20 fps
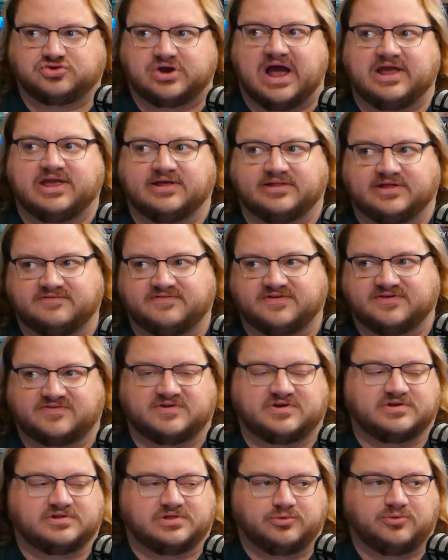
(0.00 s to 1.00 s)
Dracula
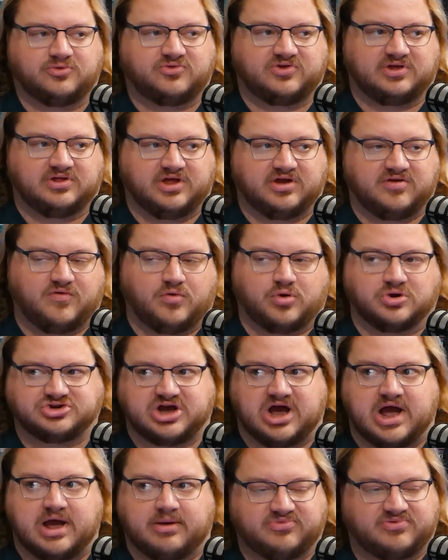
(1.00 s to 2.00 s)
visited Lucy like four
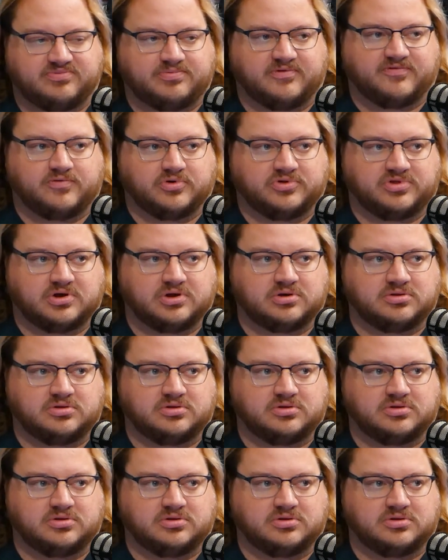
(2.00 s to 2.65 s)
times before the